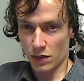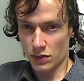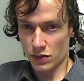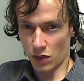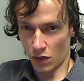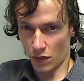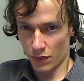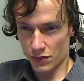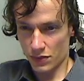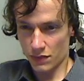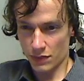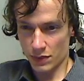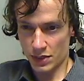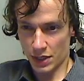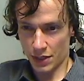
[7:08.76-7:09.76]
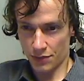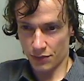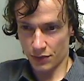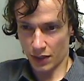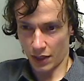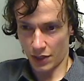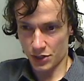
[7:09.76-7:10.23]
Tolerance of
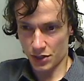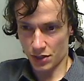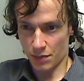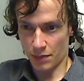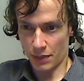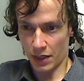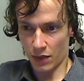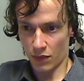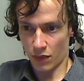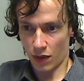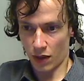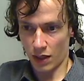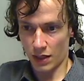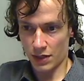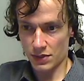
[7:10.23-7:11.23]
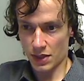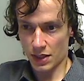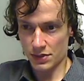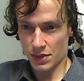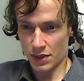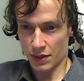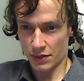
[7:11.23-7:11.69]
objectification may arise
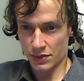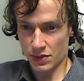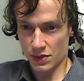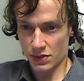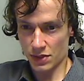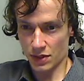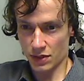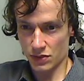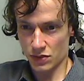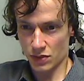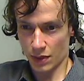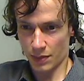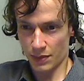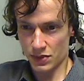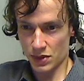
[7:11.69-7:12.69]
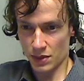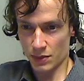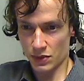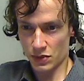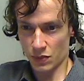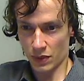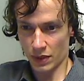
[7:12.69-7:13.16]
as there exists a discrepancy
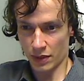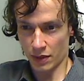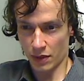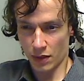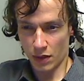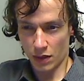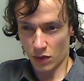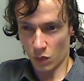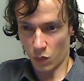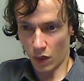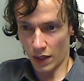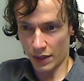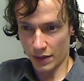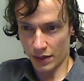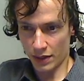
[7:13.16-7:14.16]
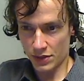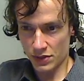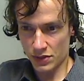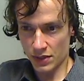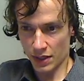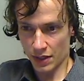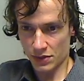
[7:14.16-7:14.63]
between the way each
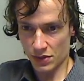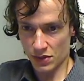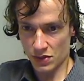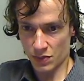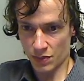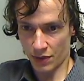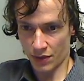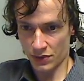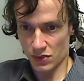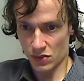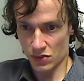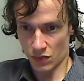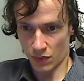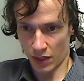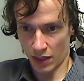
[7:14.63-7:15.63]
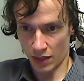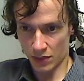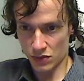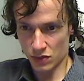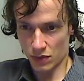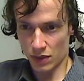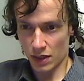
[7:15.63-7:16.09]
sex experiences
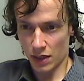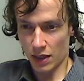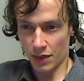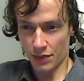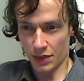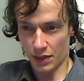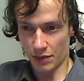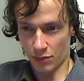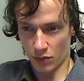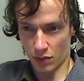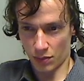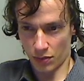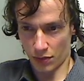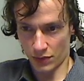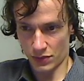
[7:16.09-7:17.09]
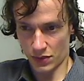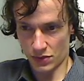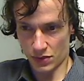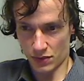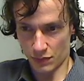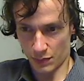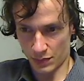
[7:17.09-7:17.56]
arousal and therefore the
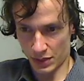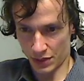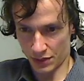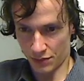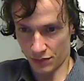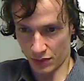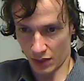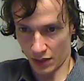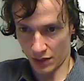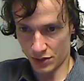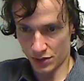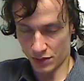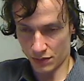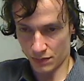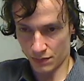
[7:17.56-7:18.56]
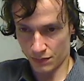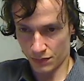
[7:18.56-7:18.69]
process of objectification.